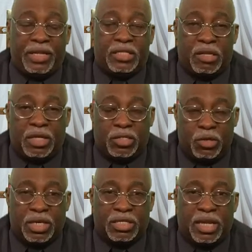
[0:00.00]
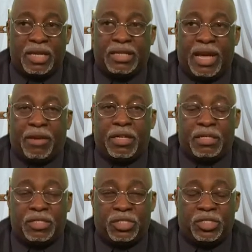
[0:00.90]
so that you can take down a
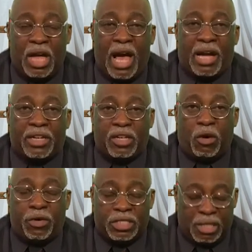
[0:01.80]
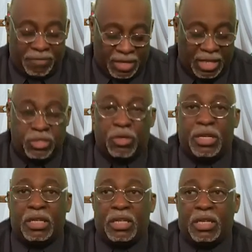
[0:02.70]
jog a note or something that you
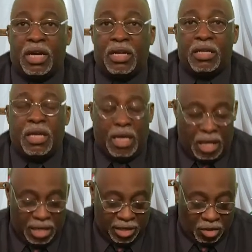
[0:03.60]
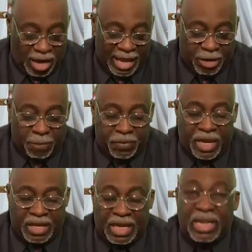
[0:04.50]
can look at a little later.
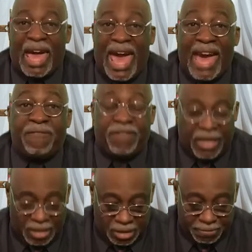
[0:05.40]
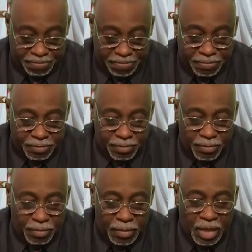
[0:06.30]
Again, Advent
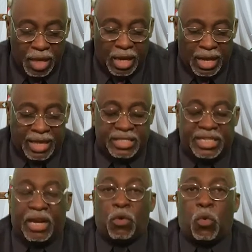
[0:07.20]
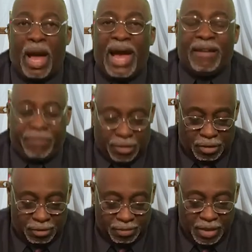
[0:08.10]
is the
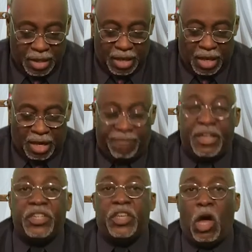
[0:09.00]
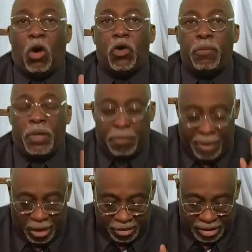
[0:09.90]
arrival of a notable
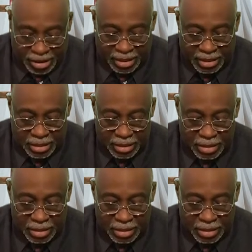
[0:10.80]
person,